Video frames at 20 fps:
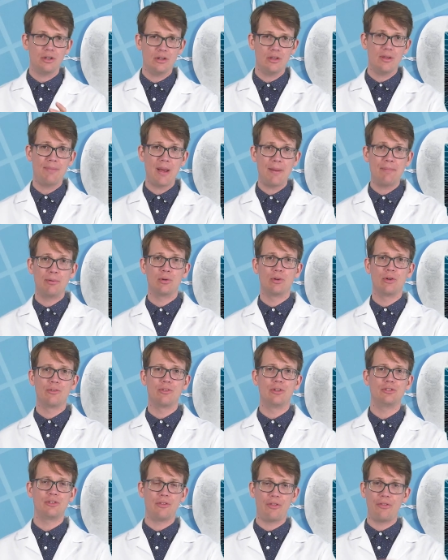Turn the paper
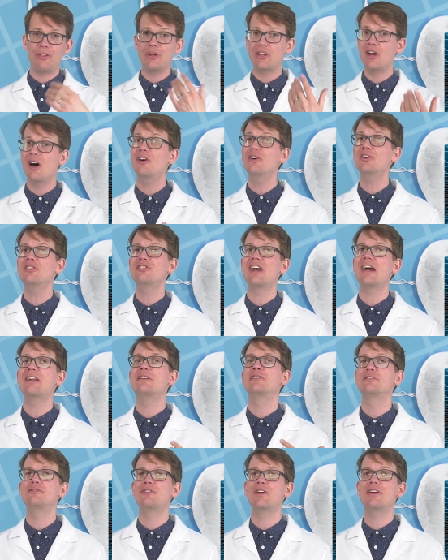over so that the color side
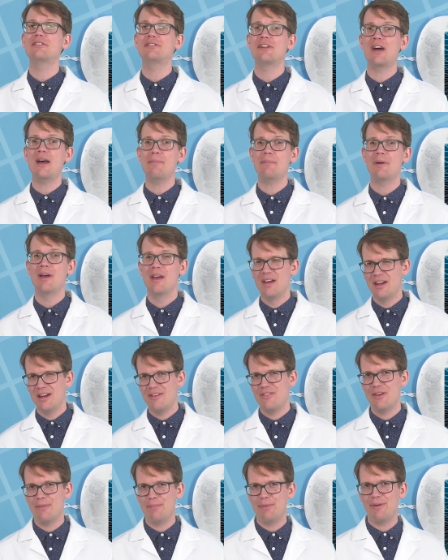is face up,
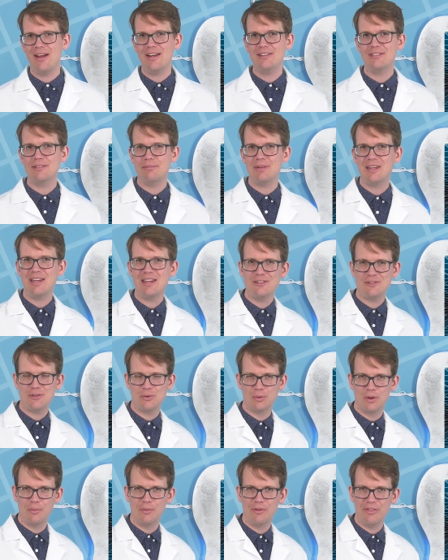and then apply some heat
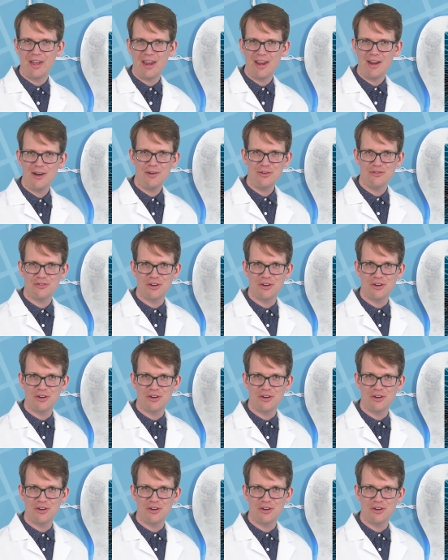to it with a hair